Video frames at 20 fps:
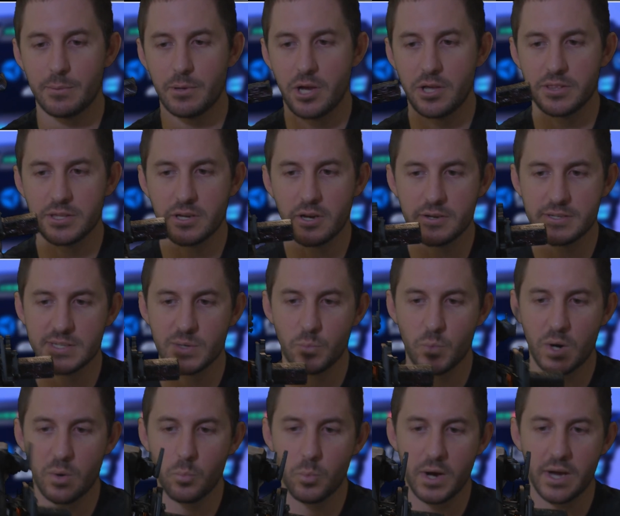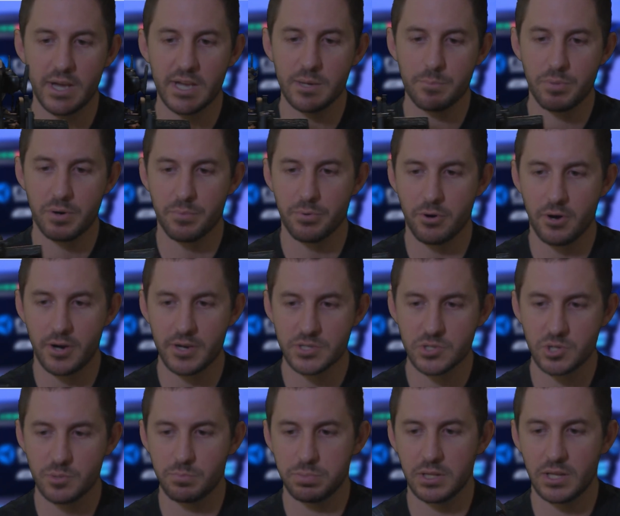only goes in one way, proprietary
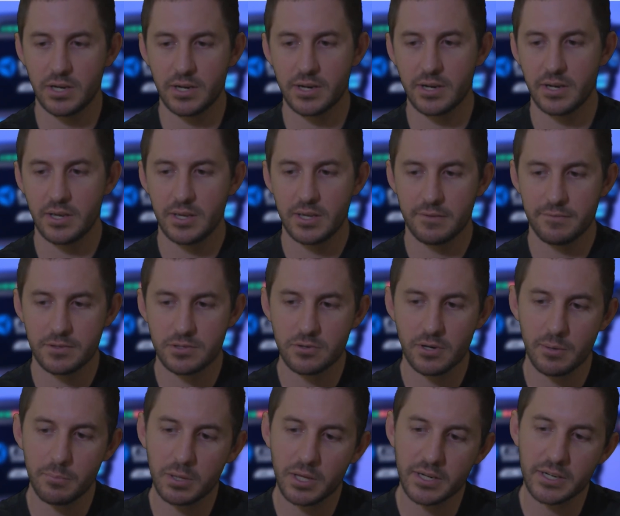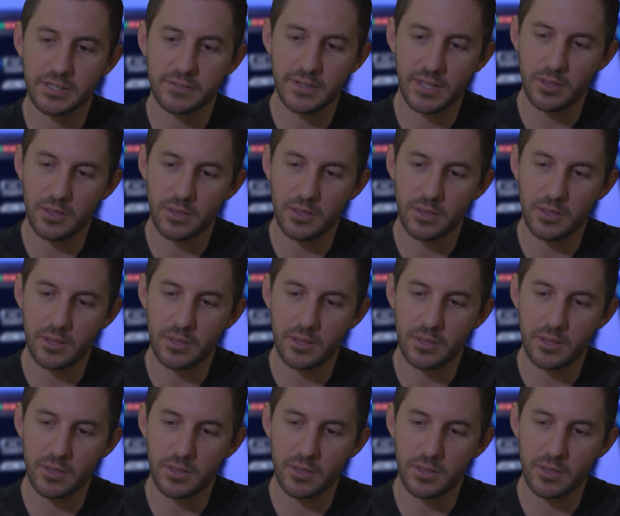plug. If you try and plug it in the other